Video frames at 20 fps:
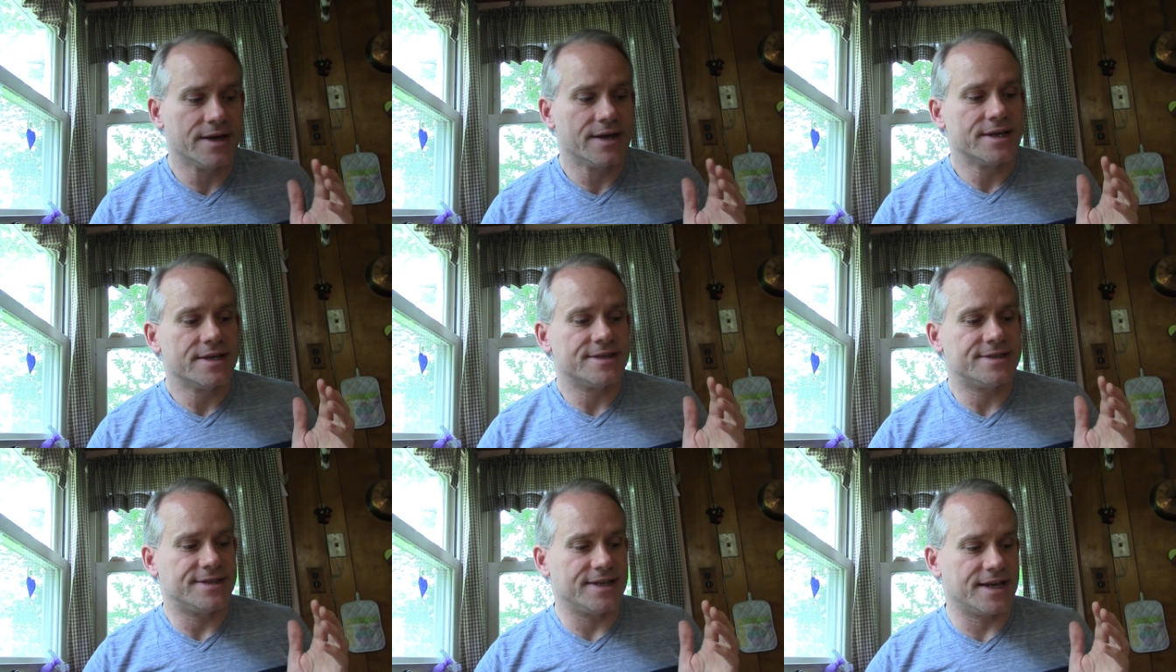
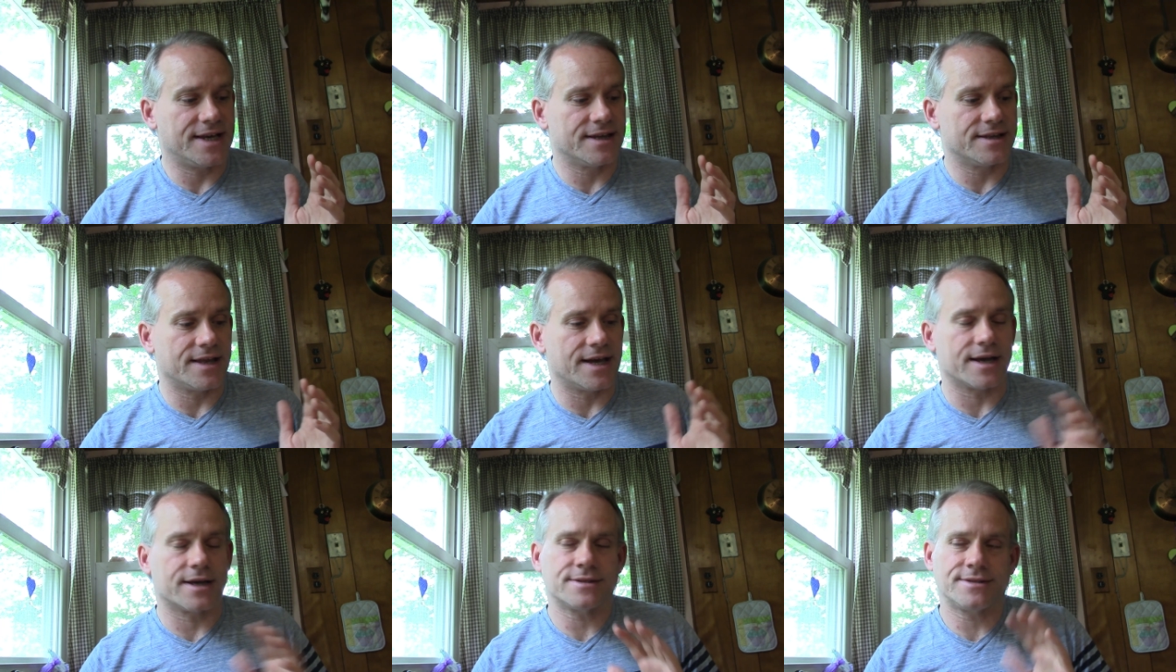Seeing
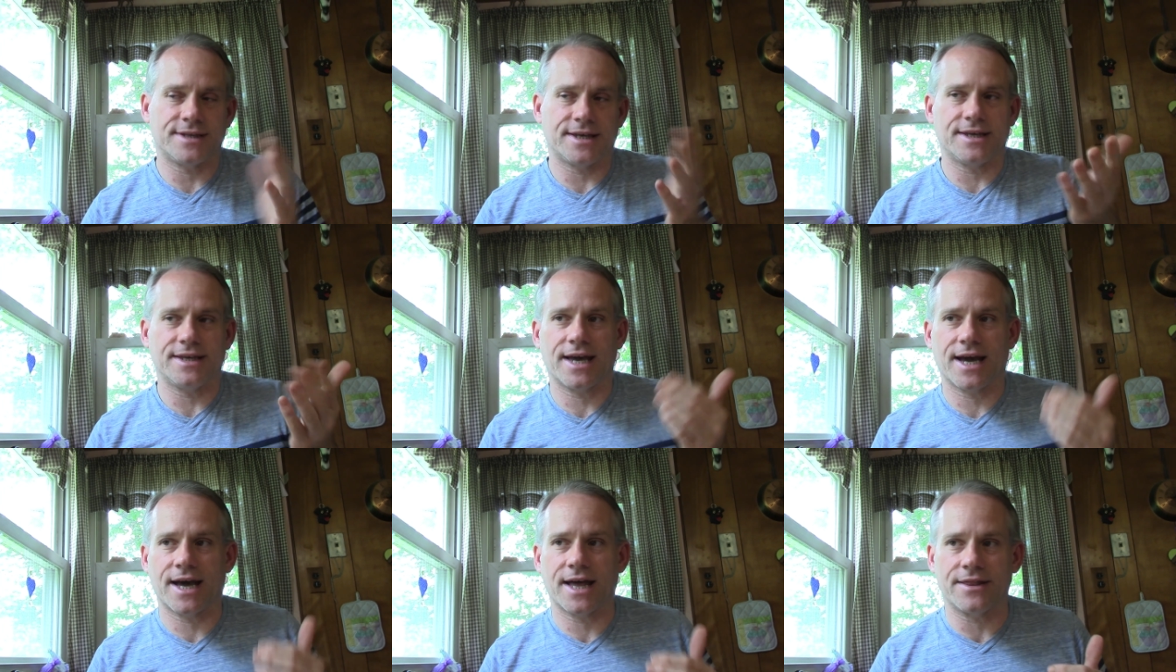like, see,
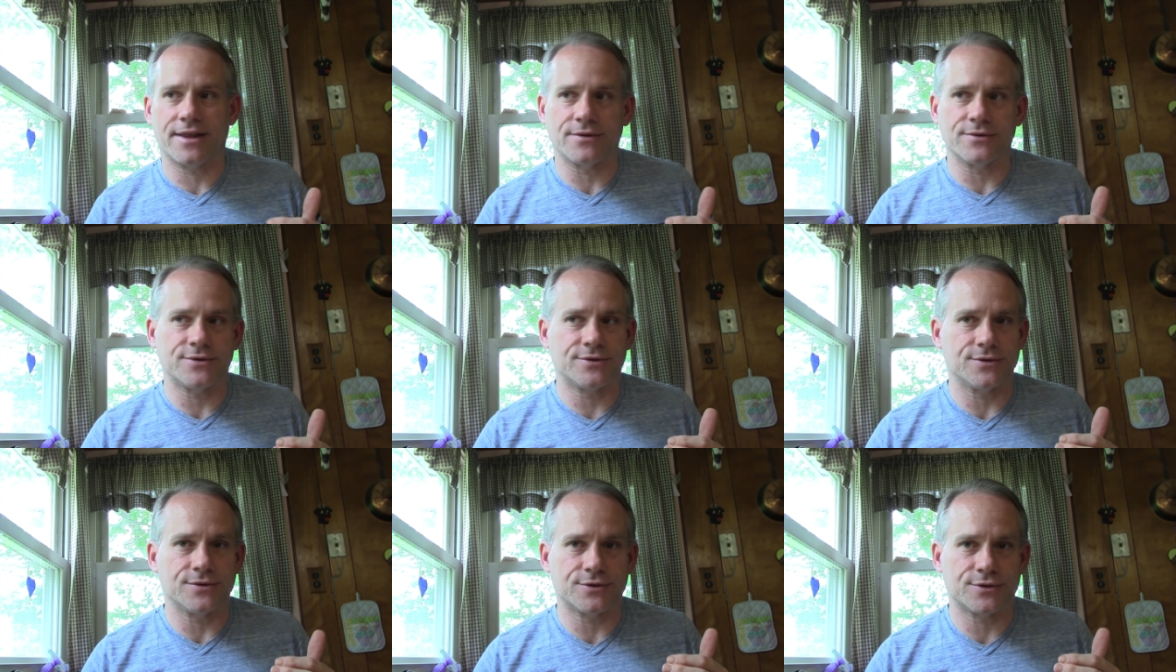yeah,
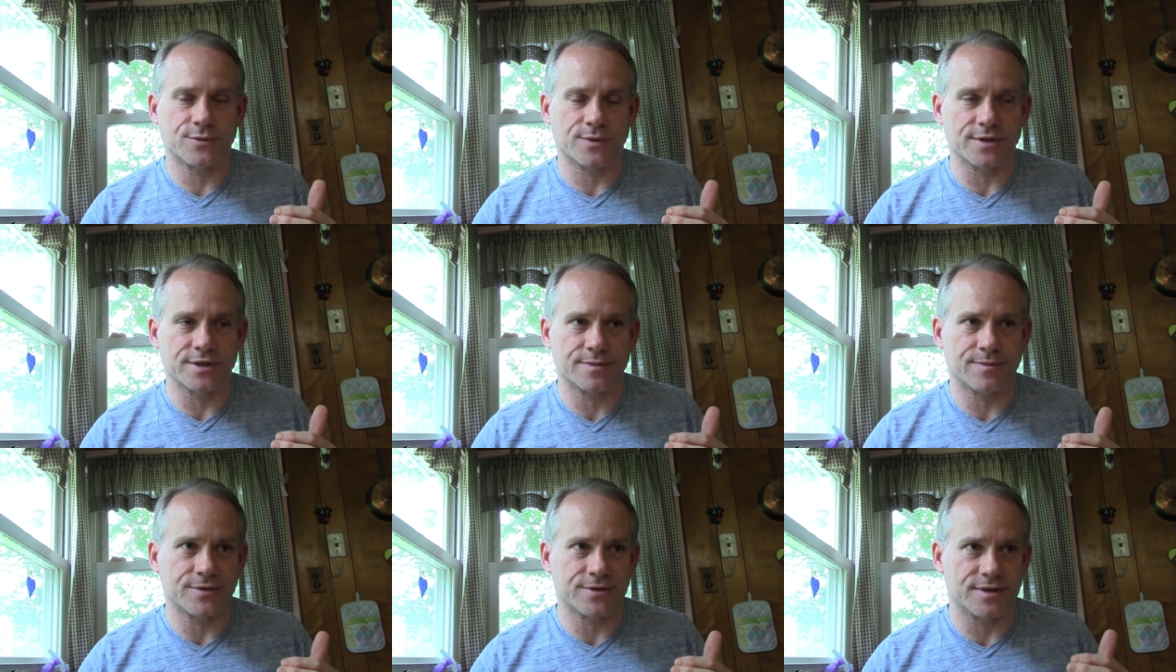those suits
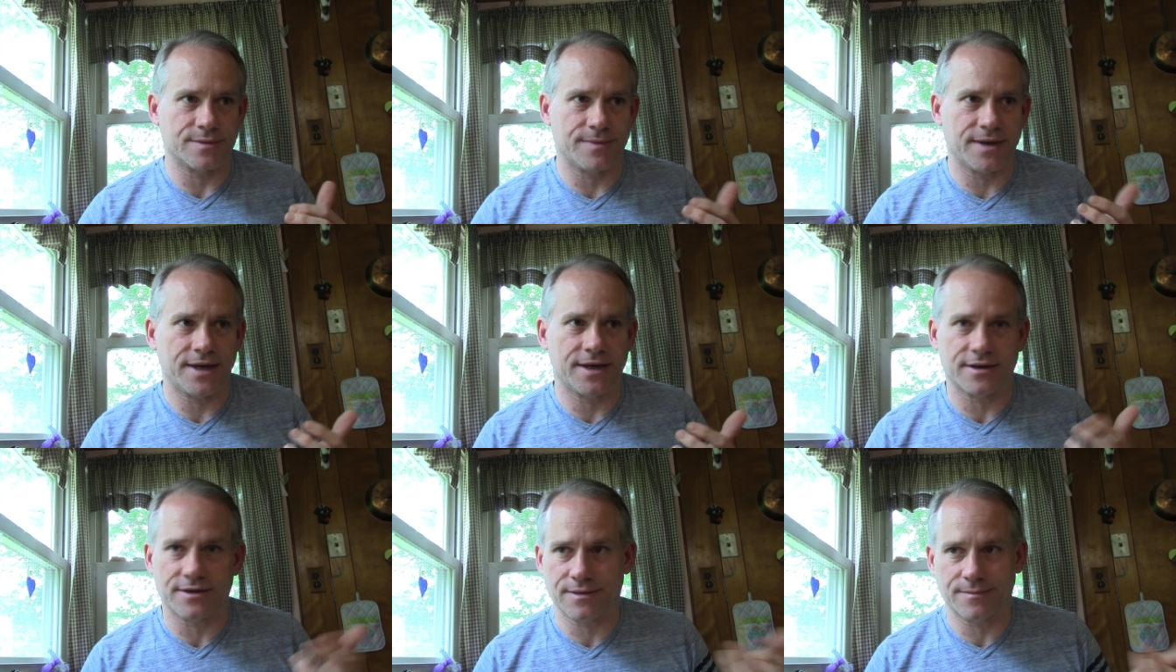weren't supposed to
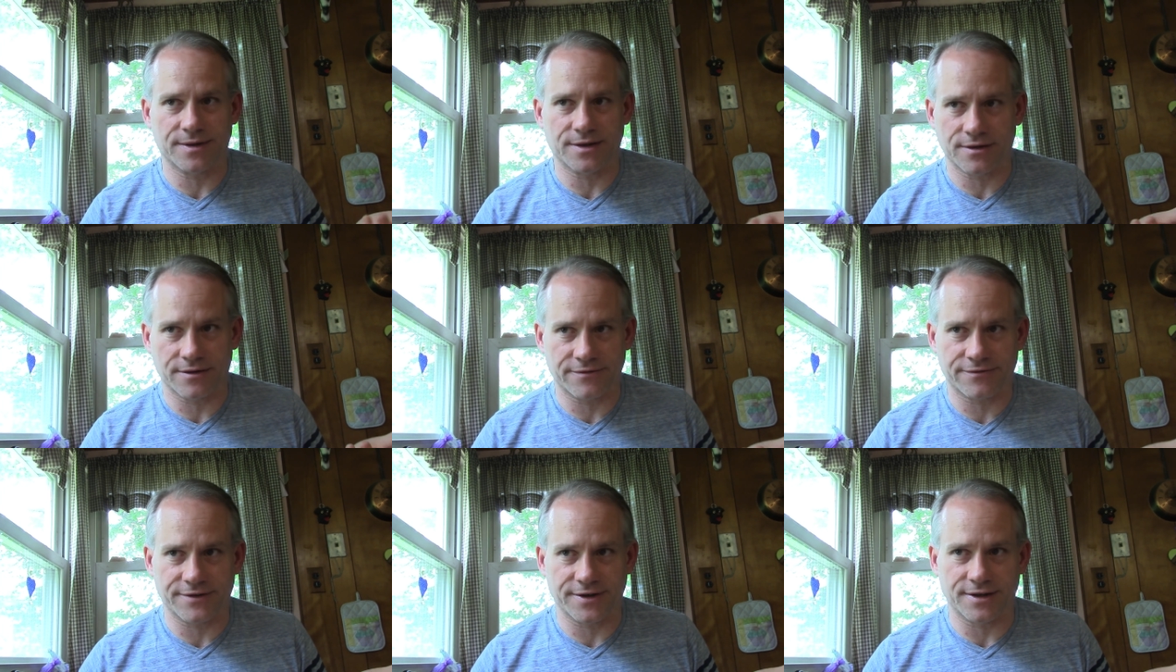be here in the
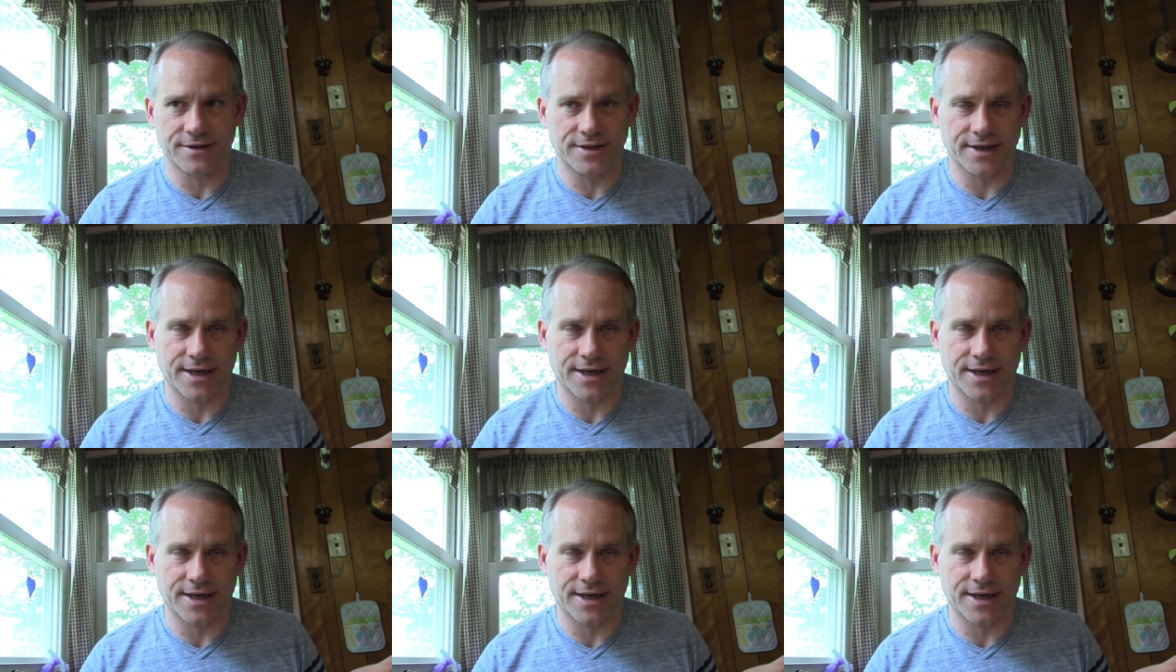middle of the field.